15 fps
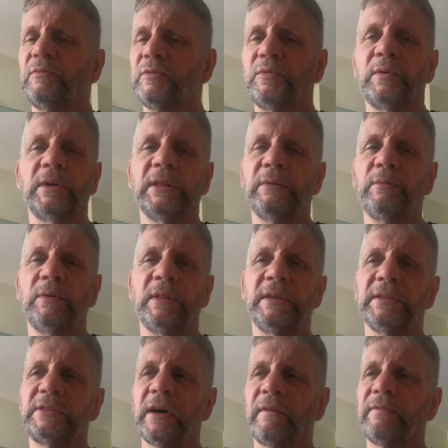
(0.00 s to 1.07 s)
really, really
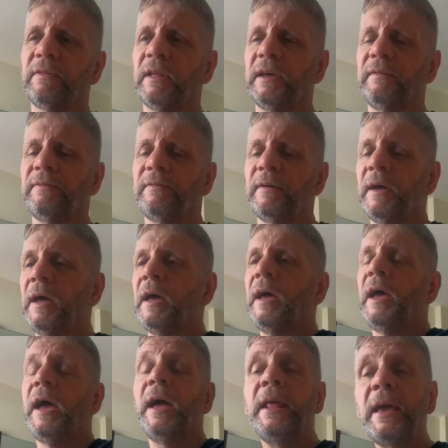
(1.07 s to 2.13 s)
tough life.
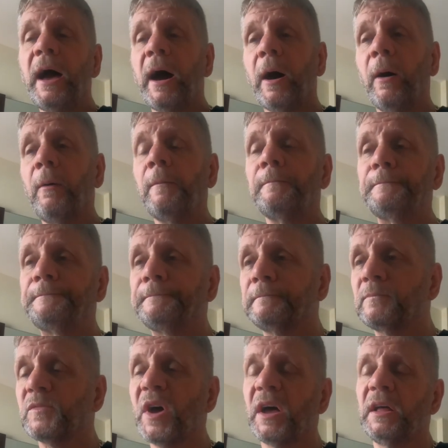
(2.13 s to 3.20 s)
Anyhow,
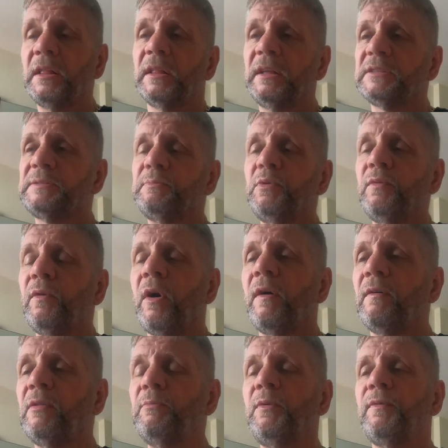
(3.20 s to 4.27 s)
let's
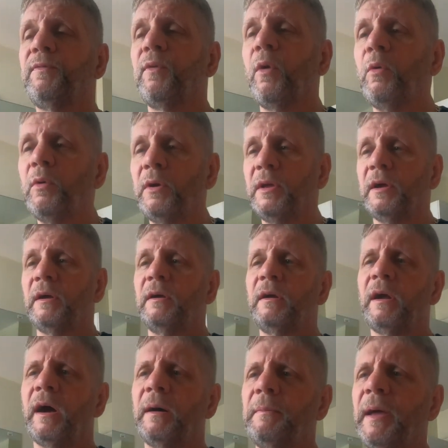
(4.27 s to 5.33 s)
move forward
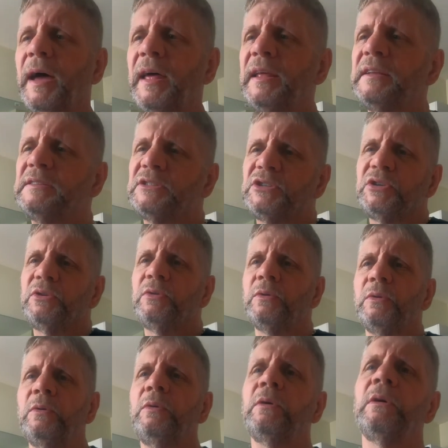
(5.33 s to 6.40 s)
here. I'm heading
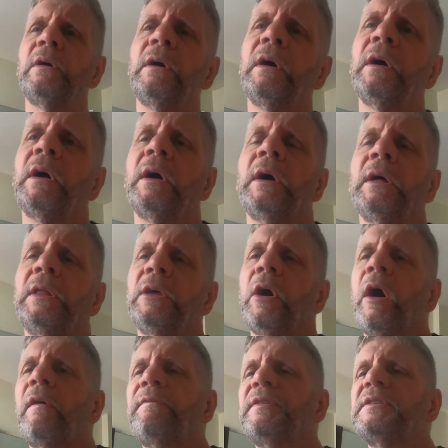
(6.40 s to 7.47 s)
to the
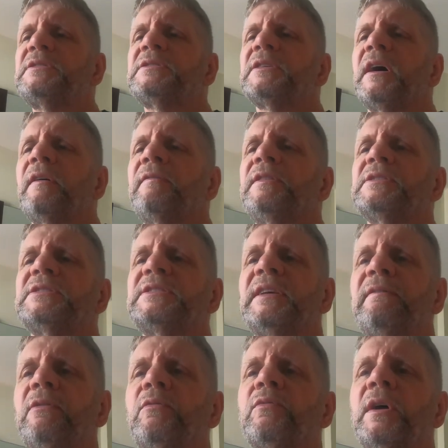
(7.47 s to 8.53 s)
office of the
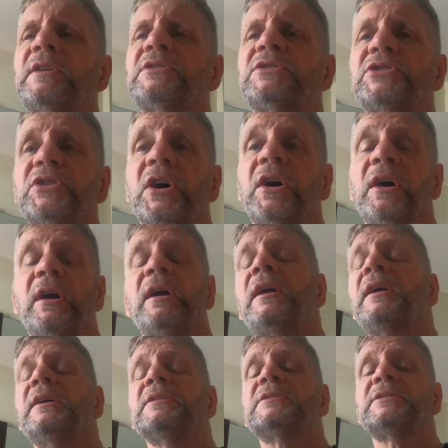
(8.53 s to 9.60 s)
civil registrar
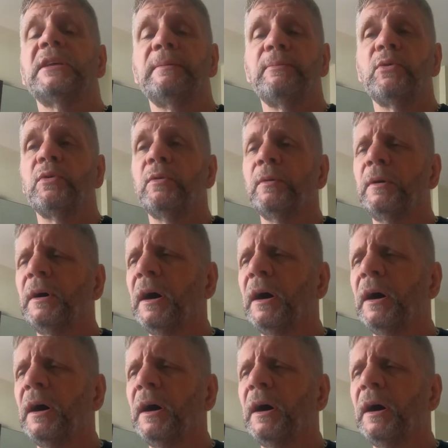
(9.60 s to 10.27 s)
in Cebu.